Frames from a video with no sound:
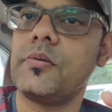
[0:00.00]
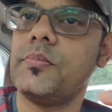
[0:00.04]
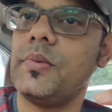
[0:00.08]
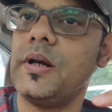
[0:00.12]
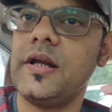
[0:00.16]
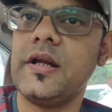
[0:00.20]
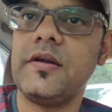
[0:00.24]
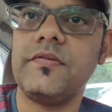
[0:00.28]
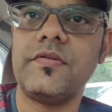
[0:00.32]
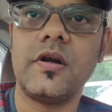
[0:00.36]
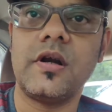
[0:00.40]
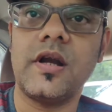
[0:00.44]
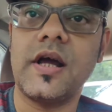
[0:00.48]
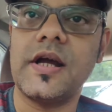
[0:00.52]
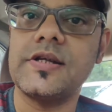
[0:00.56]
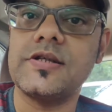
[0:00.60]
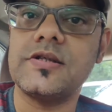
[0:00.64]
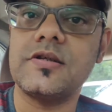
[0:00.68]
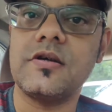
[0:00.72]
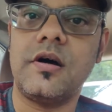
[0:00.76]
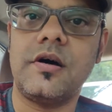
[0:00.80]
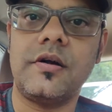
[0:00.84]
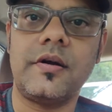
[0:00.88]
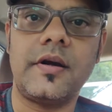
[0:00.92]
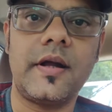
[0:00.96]
You may leave your
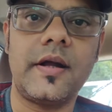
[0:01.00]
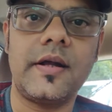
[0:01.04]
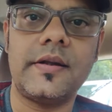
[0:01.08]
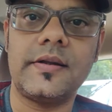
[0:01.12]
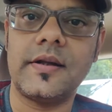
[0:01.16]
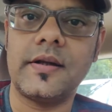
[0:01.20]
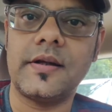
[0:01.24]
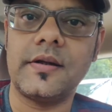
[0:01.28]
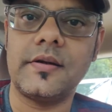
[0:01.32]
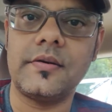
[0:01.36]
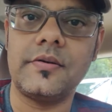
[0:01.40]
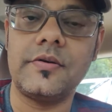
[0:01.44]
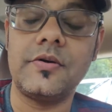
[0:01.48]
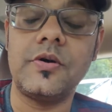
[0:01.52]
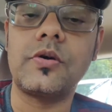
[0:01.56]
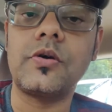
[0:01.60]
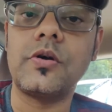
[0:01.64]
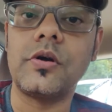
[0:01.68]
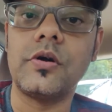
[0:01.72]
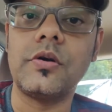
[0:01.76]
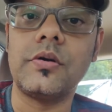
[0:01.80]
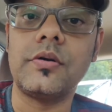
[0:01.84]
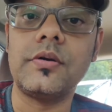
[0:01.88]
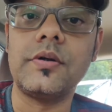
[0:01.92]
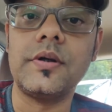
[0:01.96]
lights on and then you could